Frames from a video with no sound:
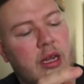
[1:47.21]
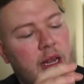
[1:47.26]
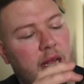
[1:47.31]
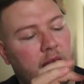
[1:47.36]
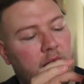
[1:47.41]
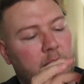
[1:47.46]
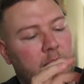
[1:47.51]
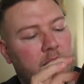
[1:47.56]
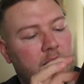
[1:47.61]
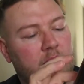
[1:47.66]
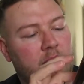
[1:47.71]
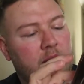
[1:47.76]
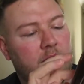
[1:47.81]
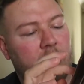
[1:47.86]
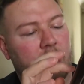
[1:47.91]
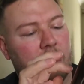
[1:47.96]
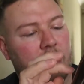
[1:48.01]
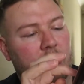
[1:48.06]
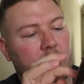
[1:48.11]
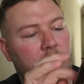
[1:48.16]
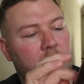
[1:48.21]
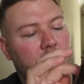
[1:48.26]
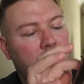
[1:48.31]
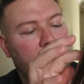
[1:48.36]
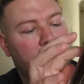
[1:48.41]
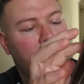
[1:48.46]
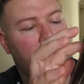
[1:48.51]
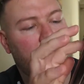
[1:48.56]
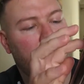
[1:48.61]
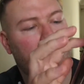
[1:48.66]
you hit the button?
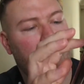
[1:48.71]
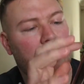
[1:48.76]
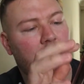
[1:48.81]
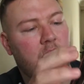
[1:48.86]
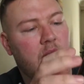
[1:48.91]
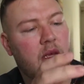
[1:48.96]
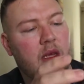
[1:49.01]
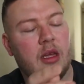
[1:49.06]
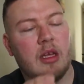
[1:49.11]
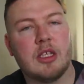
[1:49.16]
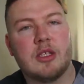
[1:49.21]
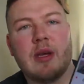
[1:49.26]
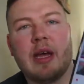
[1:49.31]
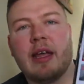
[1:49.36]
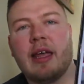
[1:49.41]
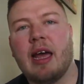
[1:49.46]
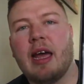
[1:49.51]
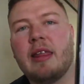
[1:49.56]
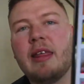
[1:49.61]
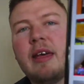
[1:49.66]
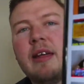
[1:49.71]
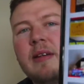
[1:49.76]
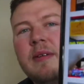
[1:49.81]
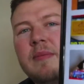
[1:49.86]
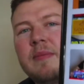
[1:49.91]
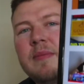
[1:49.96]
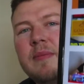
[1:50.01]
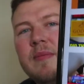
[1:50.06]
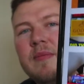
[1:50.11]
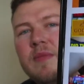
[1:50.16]
So that guy there,
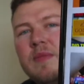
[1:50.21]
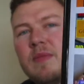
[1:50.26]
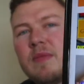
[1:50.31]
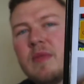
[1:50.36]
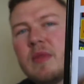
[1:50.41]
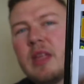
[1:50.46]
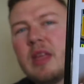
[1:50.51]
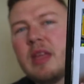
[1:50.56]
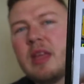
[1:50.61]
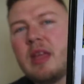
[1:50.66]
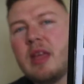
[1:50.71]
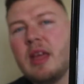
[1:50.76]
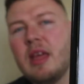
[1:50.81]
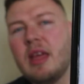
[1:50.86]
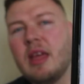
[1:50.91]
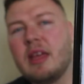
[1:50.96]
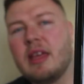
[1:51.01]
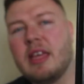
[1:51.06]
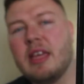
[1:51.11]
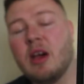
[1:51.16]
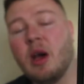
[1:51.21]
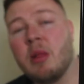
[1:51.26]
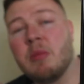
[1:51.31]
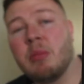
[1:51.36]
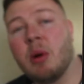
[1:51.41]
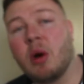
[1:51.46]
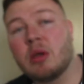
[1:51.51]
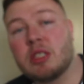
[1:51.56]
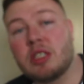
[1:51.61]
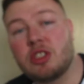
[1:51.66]
he
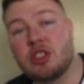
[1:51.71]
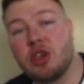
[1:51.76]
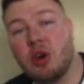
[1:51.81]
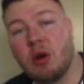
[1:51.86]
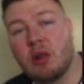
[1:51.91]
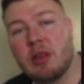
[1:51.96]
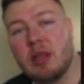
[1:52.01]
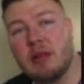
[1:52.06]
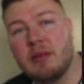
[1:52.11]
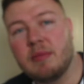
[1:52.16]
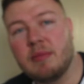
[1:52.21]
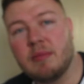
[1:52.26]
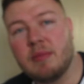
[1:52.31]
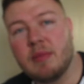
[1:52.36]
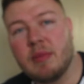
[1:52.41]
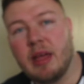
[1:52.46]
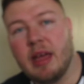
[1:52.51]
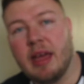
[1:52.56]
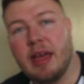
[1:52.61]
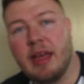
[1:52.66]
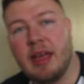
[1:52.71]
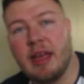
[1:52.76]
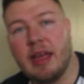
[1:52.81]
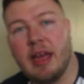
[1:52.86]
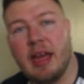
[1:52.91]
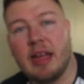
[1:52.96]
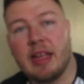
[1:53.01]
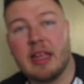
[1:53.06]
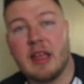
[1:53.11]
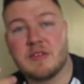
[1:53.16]
unboxes chocolate.
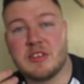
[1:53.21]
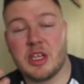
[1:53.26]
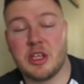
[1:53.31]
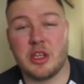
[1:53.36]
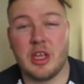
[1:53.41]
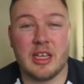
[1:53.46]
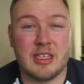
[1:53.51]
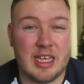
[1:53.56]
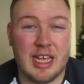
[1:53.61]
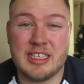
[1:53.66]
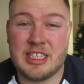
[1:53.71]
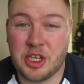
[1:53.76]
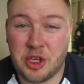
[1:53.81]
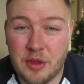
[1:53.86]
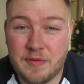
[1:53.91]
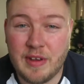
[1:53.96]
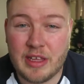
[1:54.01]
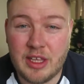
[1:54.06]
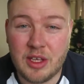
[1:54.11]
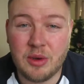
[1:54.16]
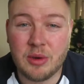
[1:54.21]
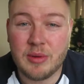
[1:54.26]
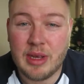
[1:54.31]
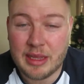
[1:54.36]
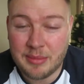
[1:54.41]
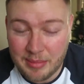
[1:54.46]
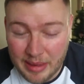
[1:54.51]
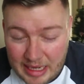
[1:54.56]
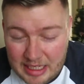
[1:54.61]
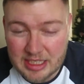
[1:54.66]
And gives it's a good video.
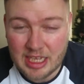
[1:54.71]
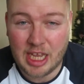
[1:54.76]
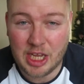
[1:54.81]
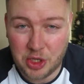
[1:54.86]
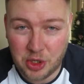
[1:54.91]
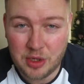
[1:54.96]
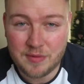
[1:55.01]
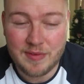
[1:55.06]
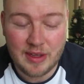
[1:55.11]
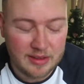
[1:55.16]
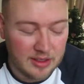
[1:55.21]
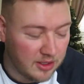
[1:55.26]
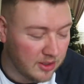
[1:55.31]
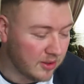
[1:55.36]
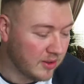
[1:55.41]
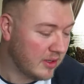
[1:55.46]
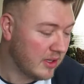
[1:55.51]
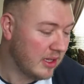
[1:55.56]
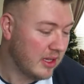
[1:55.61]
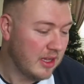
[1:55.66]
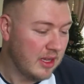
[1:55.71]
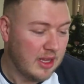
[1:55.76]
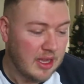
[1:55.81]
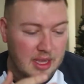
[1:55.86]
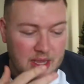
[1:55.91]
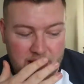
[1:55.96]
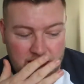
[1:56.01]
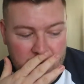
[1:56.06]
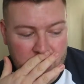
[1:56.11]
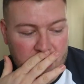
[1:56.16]
It makes a good video.
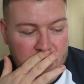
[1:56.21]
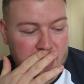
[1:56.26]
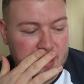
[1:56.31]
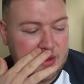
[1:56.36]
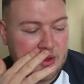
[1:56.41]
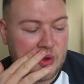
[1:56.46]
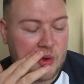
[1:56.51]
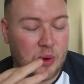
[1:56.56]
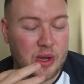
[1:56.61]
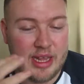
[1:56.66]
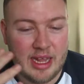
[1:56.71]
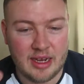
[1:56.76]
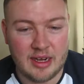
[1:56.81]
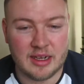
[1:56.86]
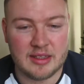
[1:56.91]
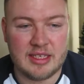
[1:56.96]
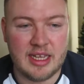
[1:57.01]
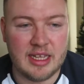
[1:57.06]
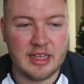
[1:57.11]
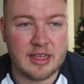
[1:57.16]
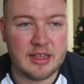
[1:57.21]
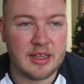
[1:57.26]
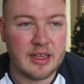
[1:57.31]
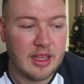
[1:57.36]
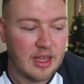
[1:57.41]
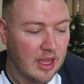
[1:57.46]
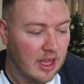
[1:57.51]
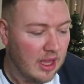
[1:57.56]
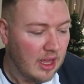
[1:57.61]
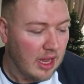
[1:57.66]
Quite entertaining.
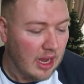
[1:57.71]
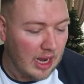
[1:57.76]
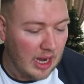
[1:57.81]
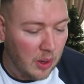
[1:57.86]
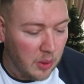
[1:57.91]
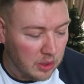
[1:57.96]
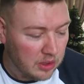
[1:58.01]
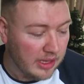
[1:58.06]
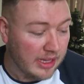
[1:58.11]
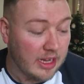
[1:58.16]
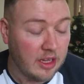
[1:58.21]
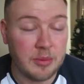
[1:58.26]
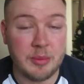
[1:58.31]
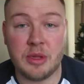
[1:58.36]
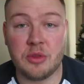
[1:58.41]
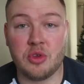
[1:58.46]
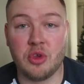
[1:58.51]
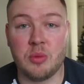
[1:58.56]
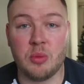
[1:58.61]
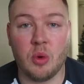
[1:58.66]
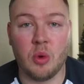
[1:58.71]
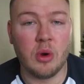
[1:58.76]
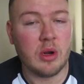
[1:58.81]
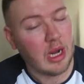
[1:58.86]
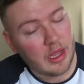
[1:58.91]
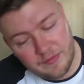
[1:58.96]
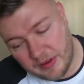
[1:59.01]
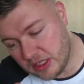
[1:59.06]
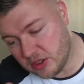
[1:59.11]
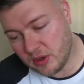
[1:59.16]
I would like him to do
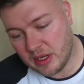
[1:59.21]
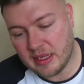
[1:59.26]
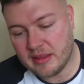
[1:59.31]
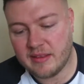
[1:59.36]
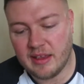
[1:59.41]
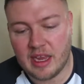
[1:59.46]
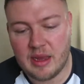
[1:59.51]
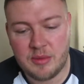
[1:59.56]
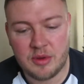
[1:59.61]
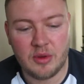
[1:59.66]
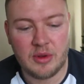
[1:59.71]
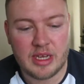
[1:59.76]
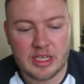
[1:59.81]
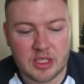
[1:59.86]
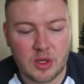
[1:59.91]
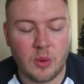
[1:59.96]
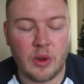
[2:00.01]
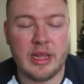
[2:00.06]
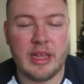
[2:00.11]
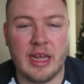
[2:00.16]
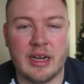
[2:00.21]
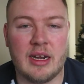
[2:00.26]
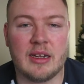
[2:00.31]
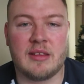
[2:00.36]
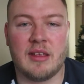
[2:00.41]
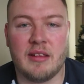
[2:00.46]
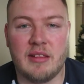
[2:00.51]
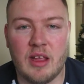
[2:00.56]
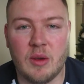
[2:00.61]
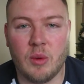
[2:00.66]
more if he's got the time, you know. He's quite
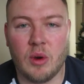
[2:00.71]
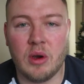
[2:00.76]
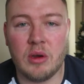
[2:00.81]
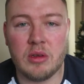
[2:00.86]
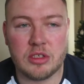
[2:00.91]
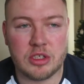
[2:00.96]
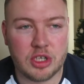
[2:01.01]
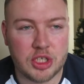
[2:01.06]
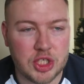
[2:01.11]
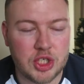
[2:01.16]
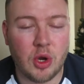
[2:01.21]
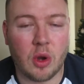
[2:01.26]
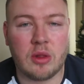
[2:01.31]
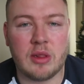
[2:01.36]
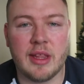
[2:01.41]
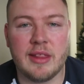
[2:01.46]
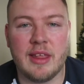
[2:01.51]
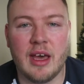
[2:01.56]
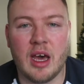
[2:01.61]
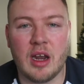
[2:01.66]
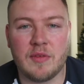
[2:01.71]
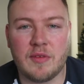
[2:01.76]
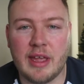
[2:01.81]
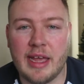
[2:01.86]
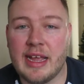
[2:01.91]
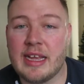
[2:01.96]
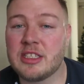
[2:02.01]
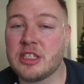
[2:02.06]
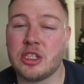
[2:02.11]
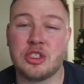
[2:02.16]
entertaining to watch. Chocolate Knarf,
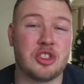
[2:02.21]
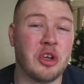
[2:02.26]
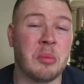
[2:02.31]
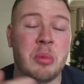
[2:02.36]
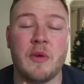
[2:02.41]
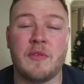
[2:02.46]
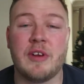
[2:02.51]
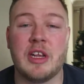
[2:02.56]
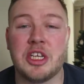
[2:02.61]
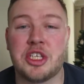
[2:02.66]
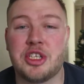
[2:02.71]
guys, jump over to